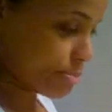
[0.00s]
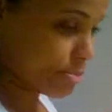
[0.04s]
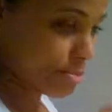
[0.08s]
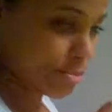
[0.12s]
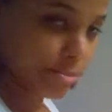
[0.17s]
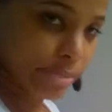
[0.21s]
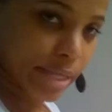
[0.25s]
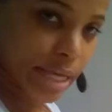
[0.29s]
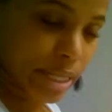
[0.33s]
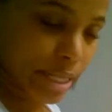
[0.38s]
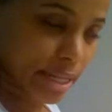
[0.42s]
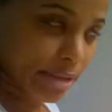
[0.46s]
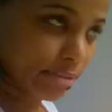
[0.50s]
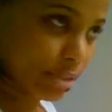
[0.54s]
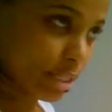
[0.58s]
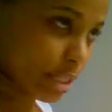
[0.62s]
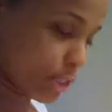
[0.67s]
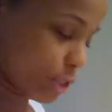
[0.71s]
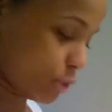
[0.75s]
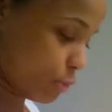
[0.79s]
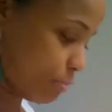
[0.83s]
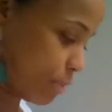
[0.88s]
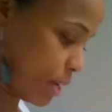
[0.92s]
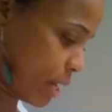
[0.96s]
they love
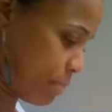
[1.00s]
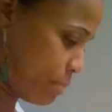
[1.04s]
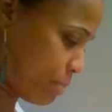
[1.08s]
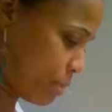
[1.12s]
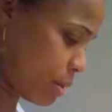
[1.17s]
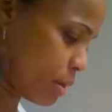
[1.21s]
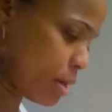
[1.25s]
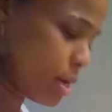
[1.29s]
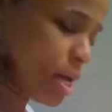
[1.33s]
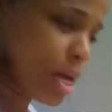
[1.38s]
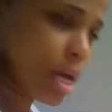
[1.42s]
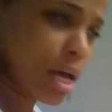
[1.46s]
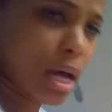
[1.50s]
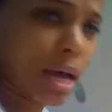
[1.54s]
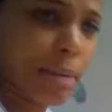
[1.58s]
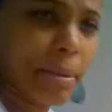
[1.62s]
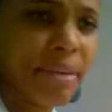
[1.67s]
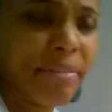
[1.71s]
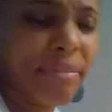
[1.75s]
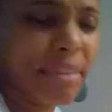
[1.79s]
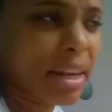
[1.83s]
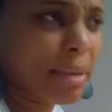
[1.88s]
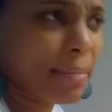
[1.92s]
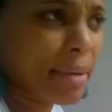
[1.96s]
tissue paper.
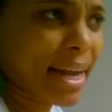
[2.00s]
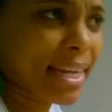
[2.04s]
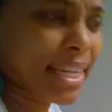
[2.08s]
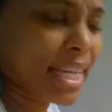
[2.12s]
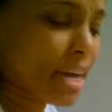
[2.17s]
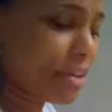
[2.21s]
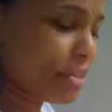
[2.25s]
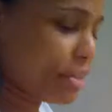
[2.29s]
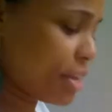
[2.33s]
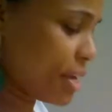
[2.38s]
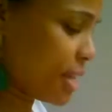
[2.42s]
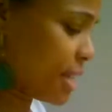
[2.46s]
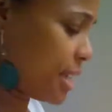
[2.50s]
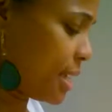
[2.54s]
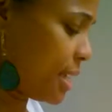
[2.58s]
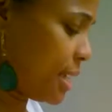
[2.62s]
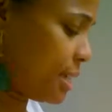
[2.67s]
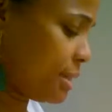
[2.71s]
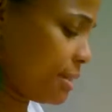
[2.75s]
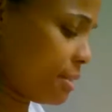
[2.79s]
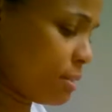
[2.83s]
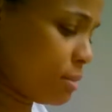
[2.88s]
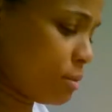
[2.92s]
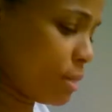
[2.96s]
If anybody out there
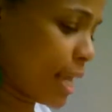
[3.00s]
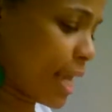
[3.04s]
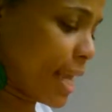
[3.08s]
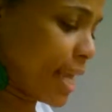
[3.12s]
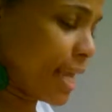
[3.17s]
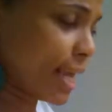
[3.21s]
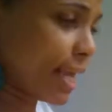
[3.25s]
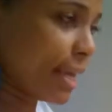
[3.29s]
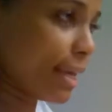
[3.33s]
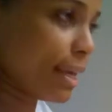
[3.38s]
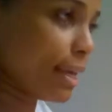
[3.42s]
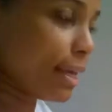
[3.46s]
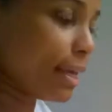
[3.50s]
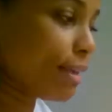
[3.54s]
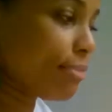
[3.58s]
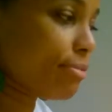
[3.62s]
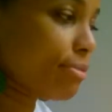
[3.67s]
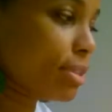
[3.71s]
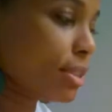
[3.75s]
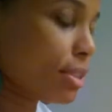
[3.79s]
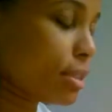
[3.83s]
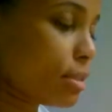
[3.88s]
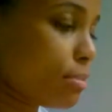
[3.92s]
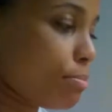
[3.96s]
gets like
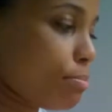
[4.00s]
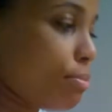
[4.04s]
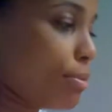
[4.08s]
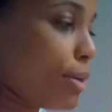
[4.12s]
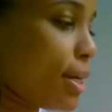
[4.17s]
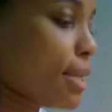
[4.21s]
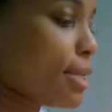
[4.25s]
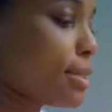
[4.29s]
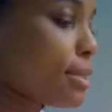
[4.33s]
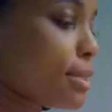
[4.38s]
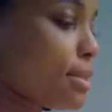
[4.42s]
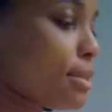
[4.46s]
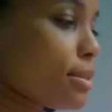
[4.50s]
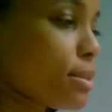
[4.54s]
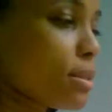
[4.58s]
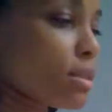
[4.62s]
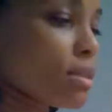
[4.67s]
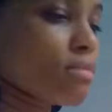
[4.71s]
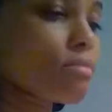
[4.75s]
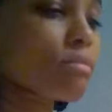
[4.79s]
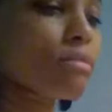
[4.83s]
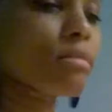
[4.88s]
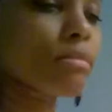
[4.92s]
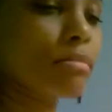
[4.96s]
gifts, presents,
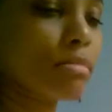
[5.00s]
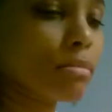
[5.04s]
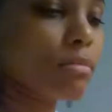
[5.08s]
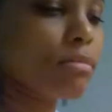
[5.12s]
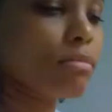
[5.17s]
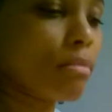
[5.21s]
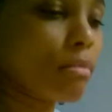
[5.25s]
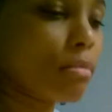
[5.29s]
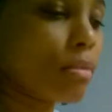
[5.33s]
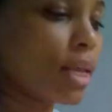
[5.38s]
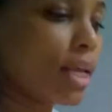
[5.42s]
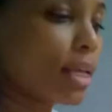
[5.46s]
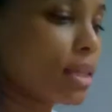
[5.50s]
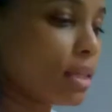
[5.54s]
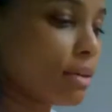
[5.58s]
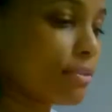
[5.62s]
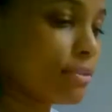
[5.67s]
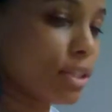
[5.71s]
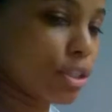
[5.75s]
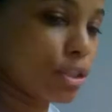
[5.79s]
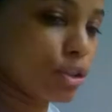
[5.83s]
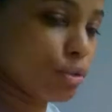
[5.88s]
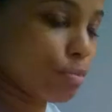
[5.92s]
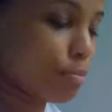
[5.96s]
they love
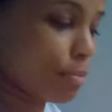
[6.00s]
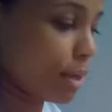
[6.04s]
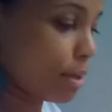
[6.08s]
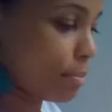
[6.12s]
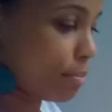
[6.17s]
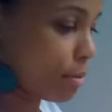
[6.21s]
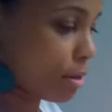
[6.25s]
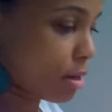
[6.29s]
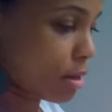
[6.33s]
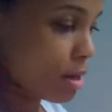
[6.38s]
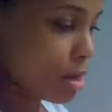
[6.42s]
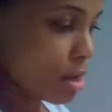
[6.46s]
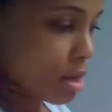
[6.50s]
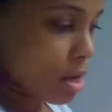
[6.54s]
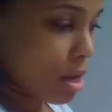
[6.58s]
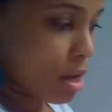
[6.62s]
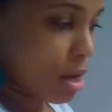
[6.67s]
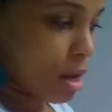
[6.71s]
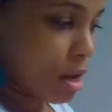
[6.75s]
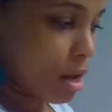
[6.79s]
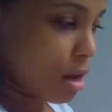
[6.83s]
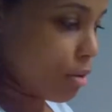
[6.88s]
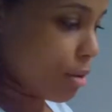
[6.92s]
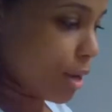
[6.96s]
tissue paper.
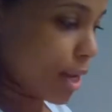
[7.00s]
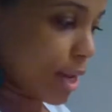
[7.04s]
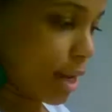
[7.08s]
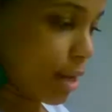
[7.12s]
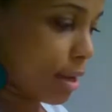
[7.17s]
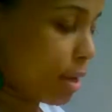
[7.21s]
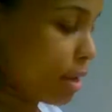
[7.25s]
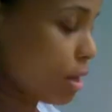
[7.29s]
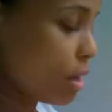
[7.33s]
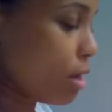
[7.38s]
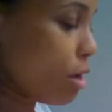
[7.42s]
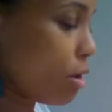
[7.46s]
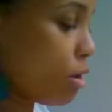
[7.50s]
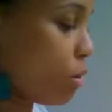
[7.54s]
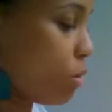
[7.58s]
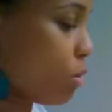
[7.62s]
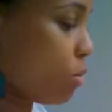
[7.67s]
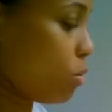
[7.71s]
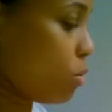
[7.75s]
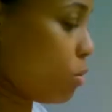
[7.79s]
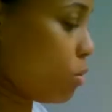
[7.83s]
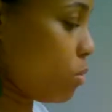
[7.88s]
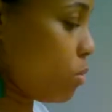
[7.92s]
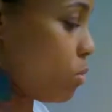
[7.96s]
Okay.
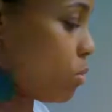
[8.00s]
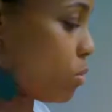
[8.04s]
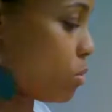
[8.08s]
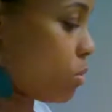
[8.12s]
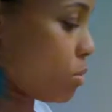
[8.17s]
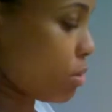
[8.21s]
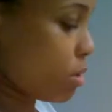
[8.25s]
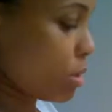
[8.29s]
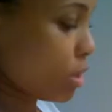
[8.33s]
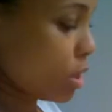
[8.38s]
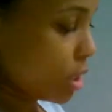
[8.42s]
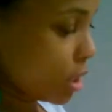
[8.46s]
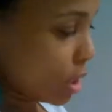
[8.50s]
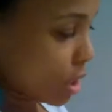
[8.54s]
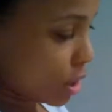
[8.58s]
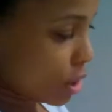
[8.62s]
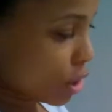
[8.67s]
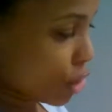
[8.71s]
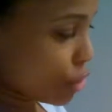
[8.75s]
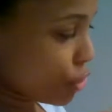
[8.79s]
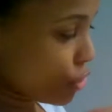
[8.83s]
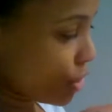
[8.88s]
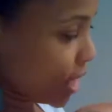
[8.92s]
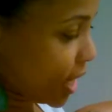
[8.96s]
So
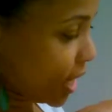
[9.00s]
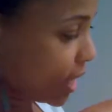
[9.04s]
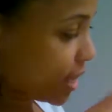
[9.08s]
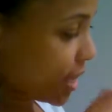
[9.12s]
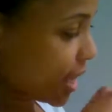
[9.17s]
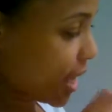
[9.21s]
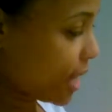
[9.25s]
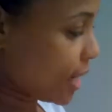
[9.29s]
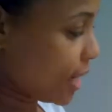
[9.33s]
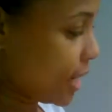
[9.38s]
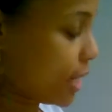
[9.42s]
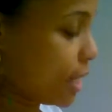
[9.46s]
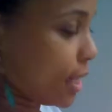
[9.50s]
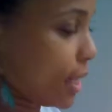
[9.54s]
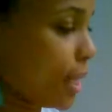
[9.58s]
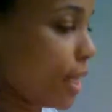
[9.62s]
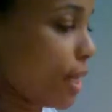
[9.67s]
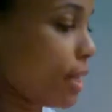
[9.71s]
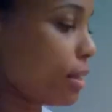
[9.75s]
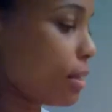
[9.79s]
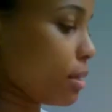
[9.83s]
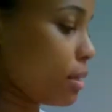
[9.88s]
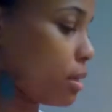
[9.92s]
you get that in there.